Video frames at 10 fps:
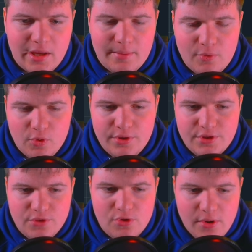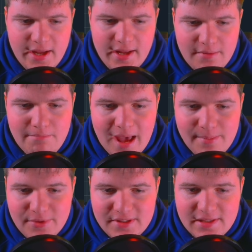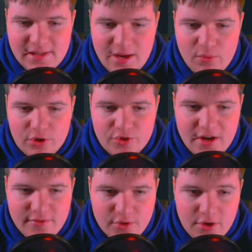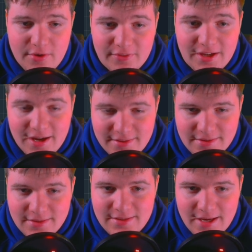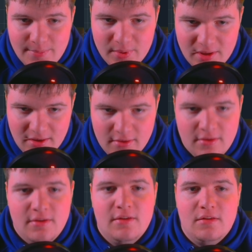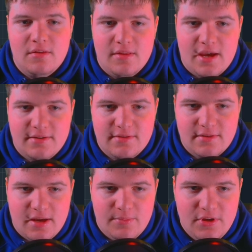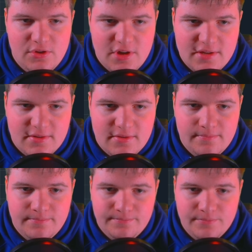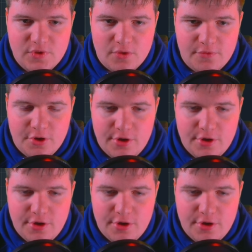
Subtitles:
I'm going to go ahead and map this as a network drive so I don't have to constantly type in that IP address. So if you